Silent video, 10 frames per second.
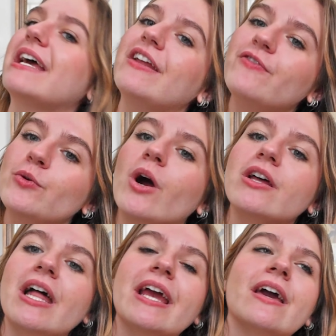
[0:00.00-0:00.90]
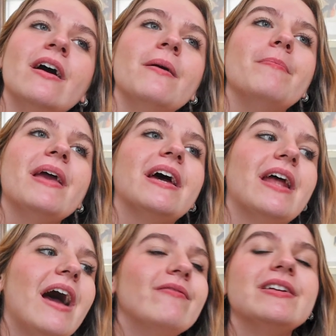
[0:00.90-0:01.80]
and if you are like, man,
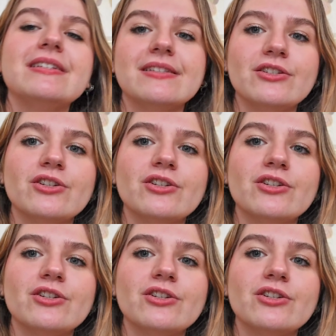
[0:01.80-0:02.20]
I read Daisy